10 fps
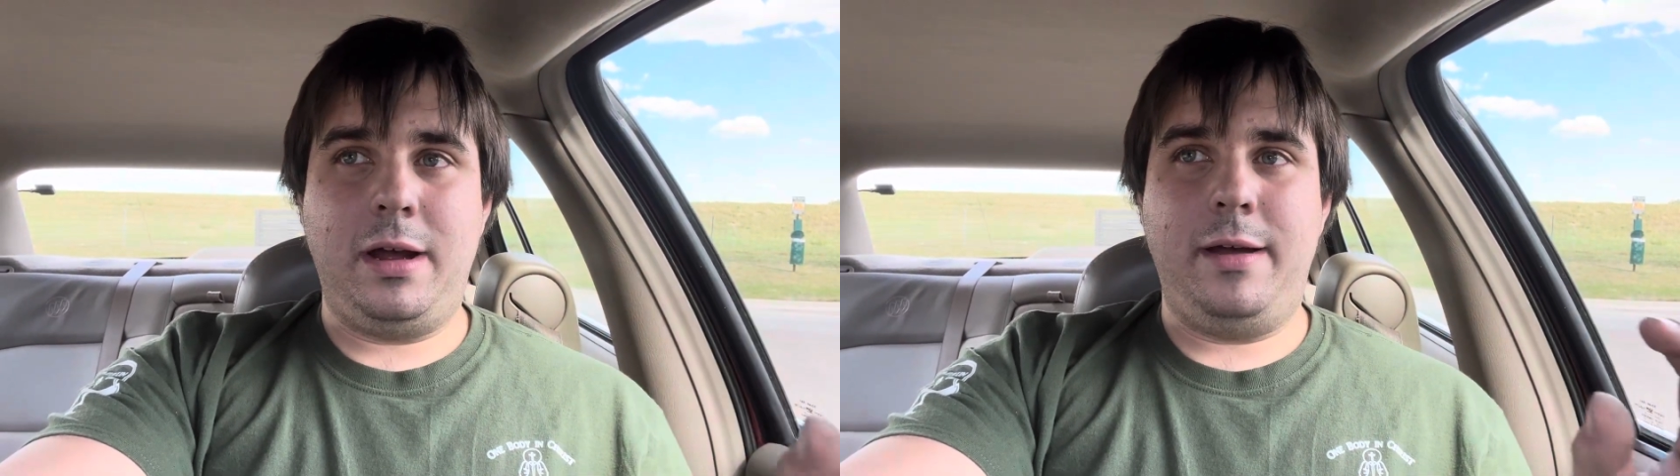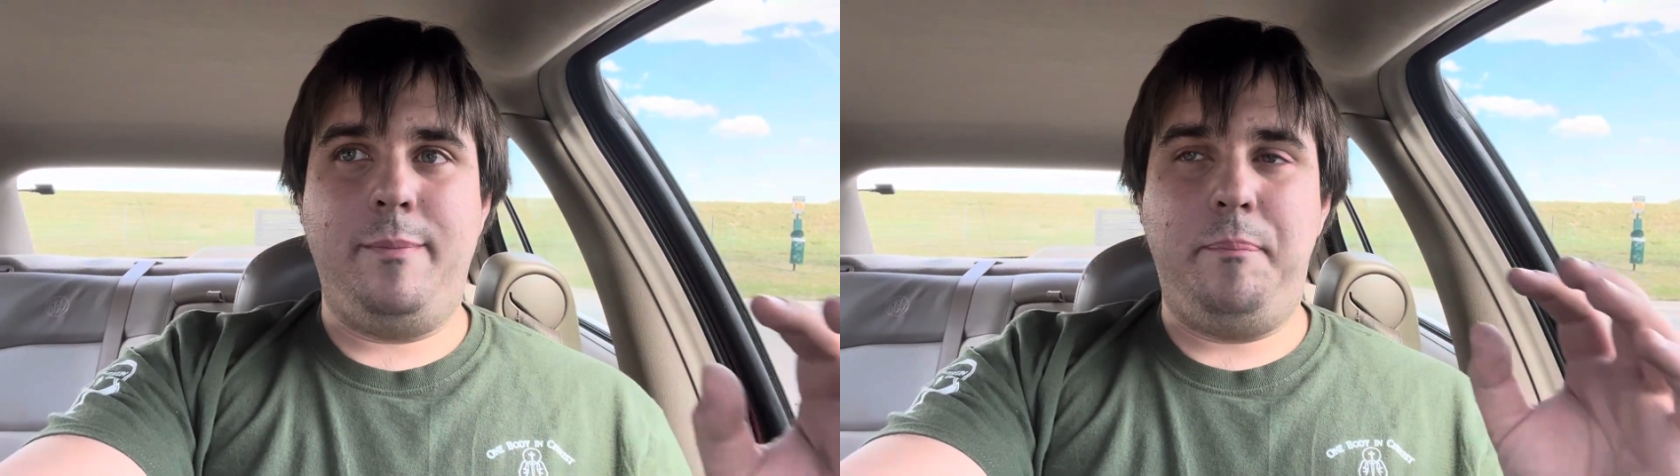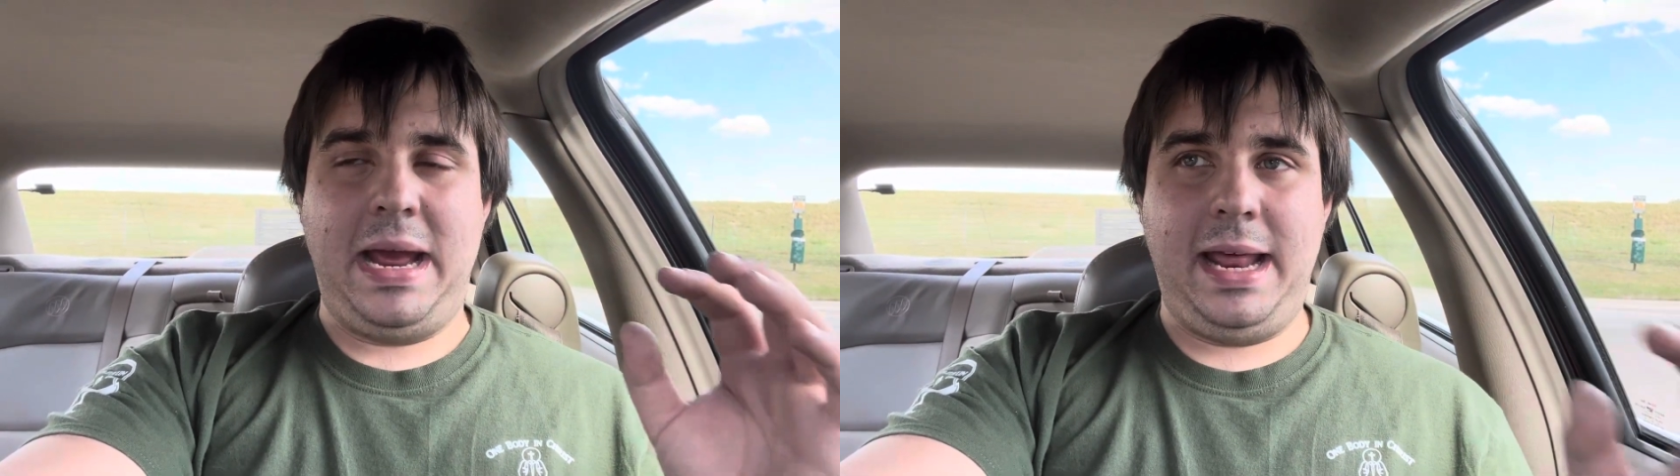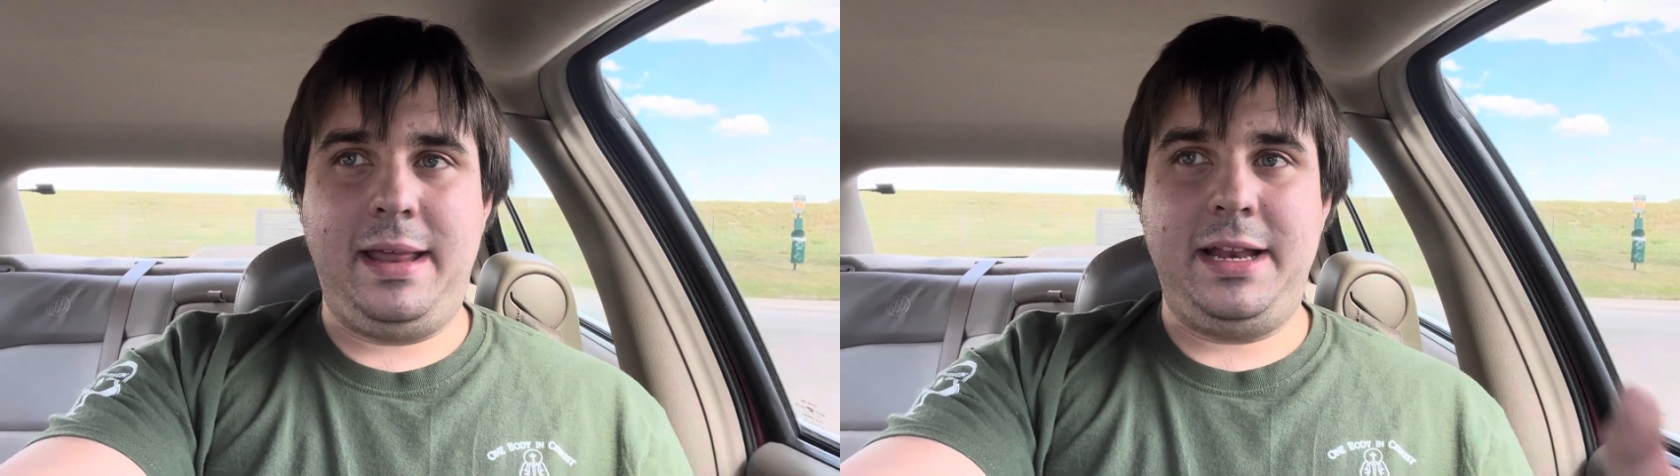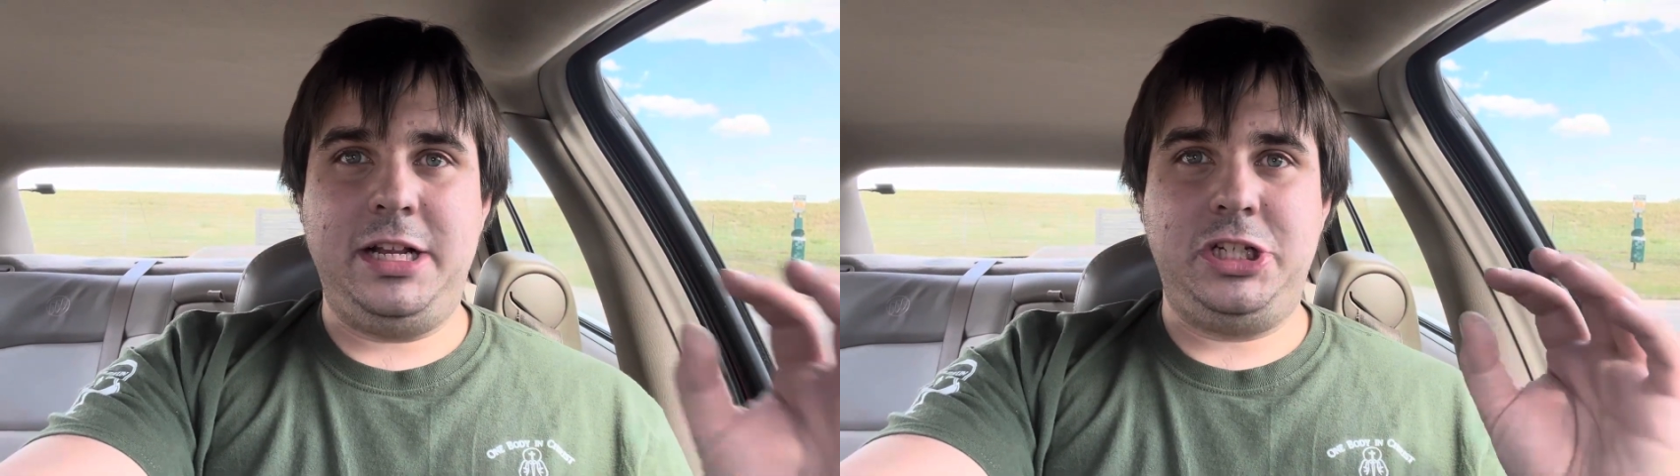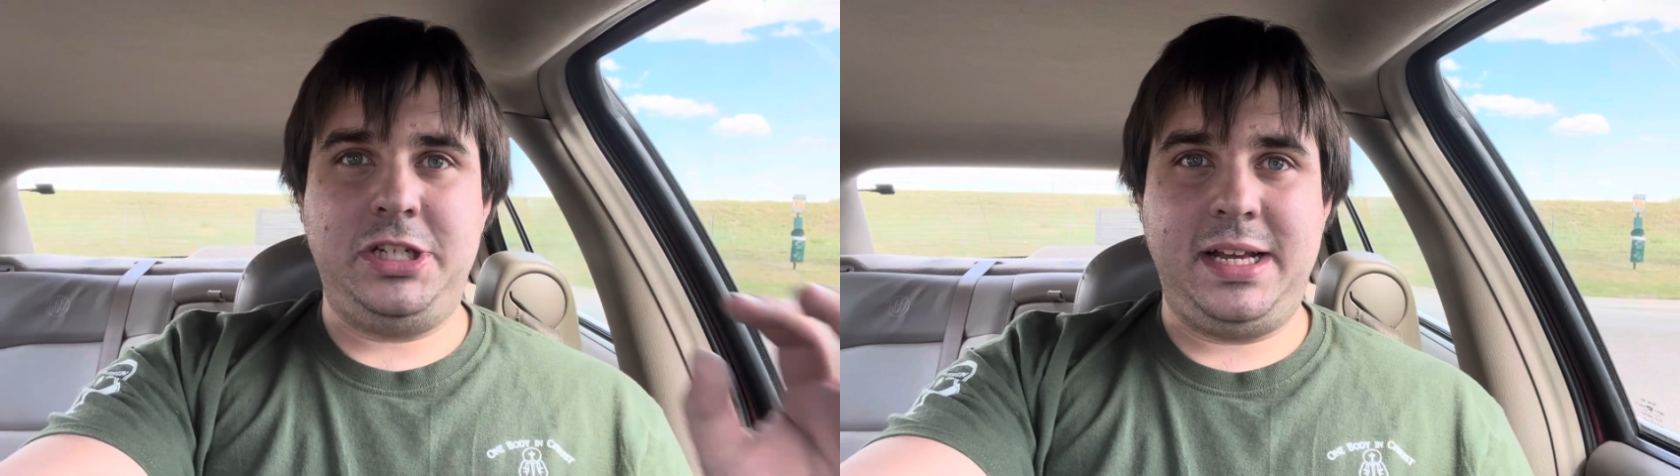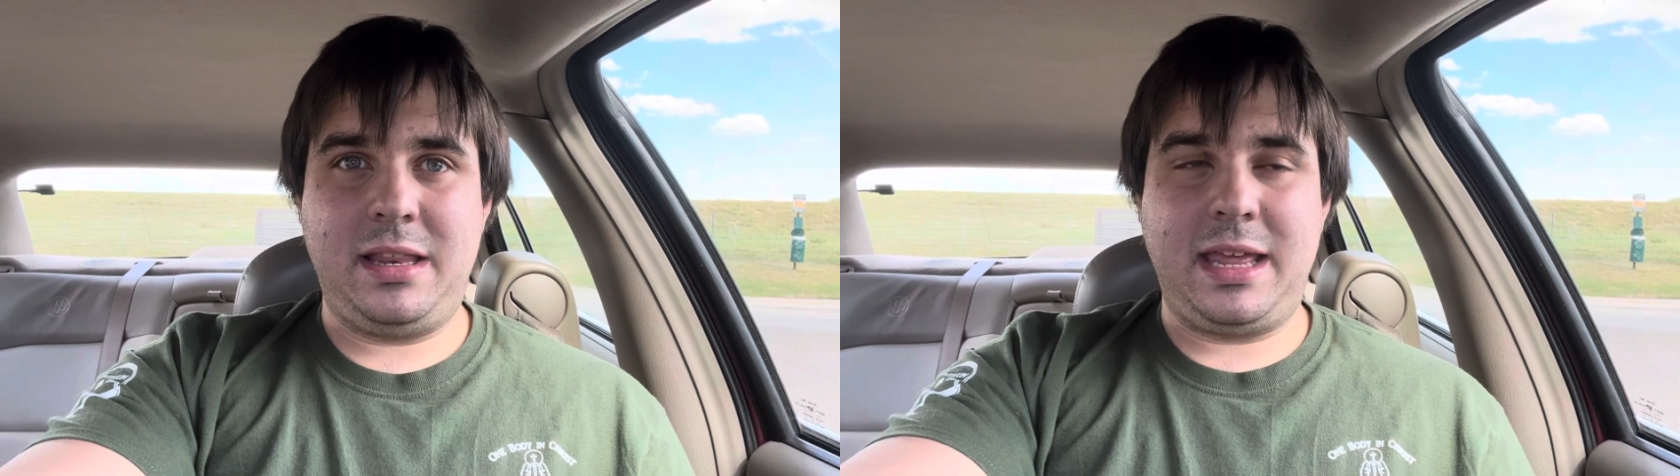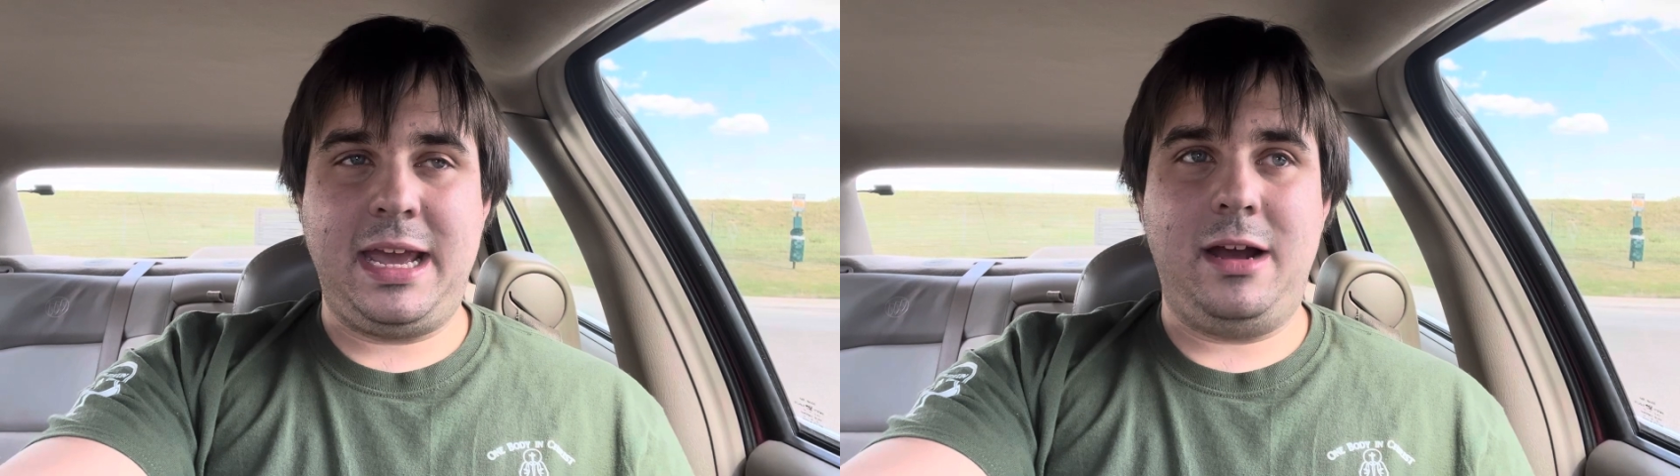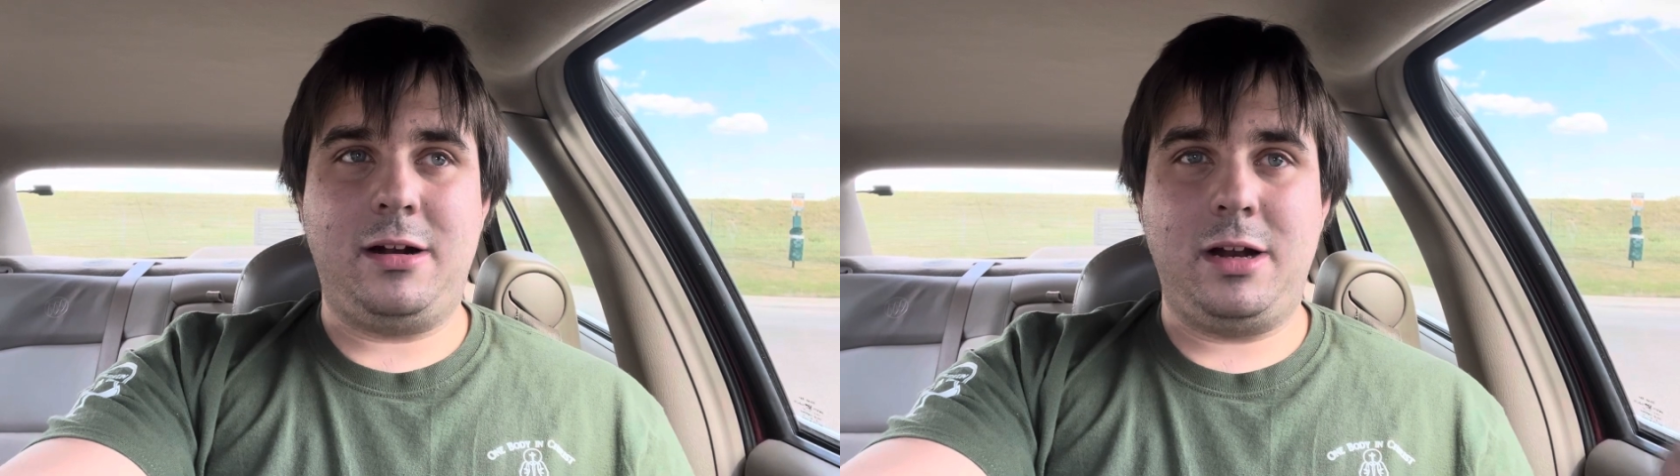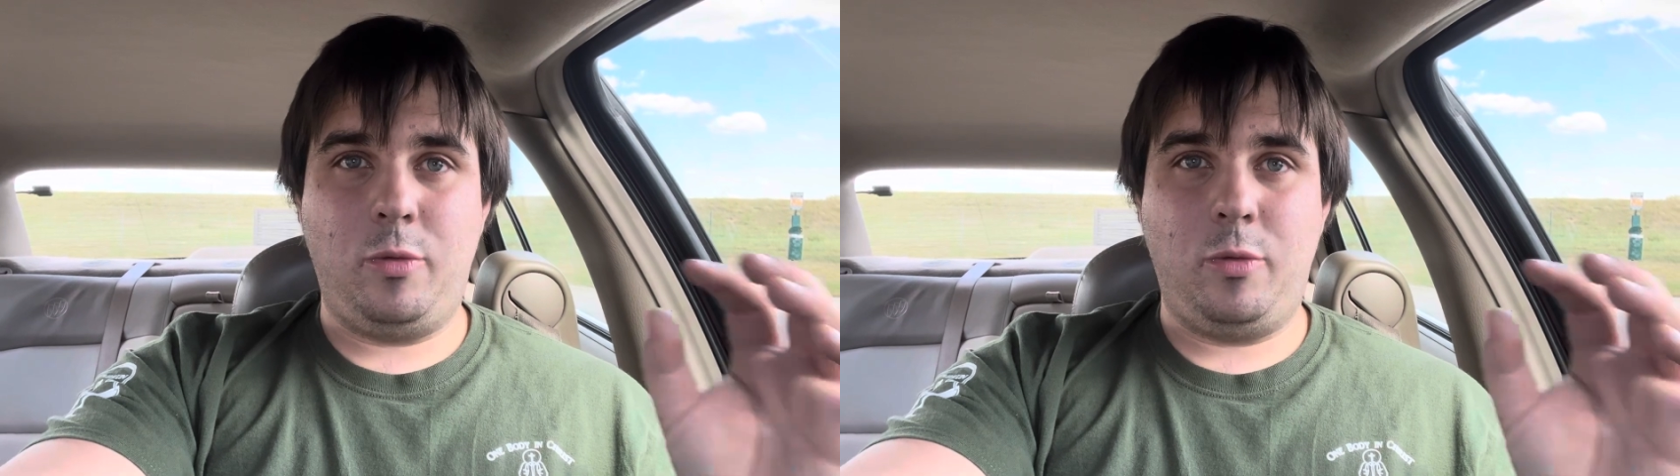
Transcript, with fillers: of Baylan and Shin's character,